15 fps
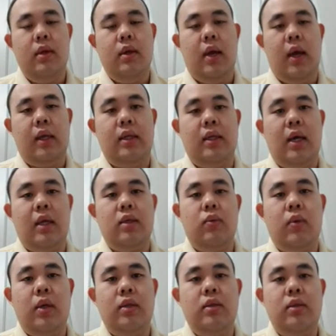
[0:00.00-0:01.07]
And another
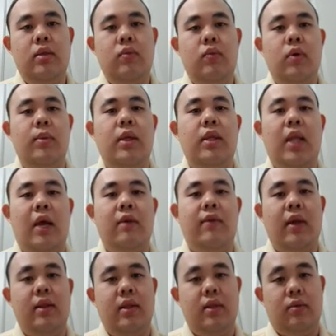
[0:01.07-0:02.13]
one will be knife
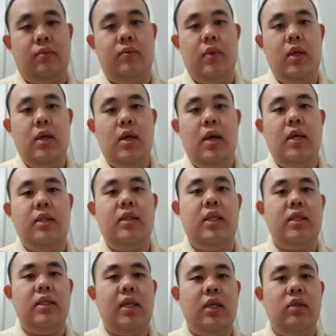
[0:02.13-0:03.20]
handle. It's
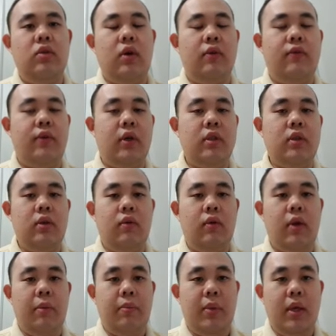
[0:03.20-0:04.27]
designed to afford
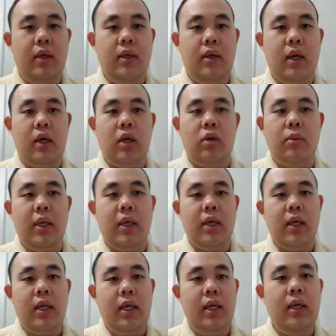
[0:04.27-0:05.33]
gripping
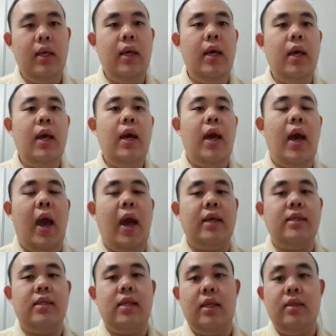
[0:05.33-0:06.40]
ergonomically,
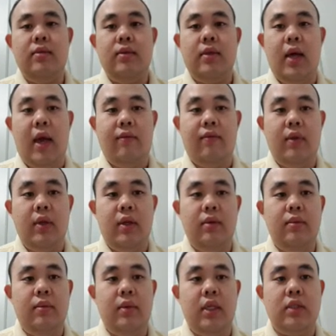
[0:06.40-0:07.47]
as in the handle
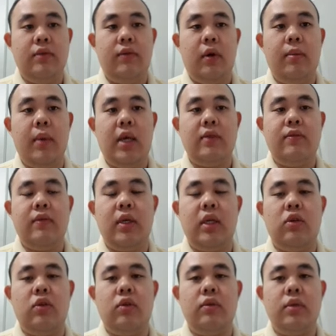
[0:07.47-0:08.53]
is formed as finger
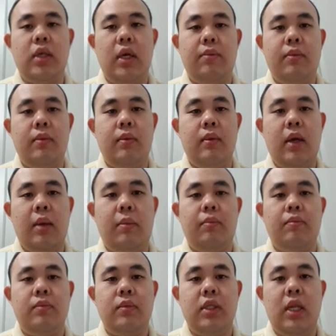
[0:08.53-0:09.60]
groove shape and
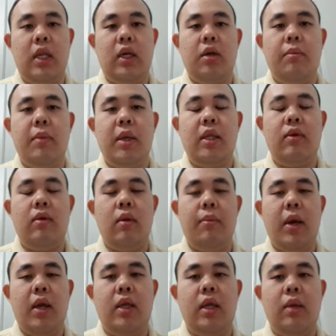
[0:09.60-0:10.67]
silicone material
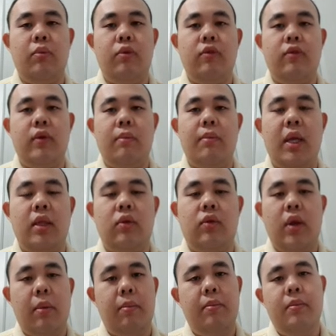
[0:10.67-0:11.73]
pad improve a better grip.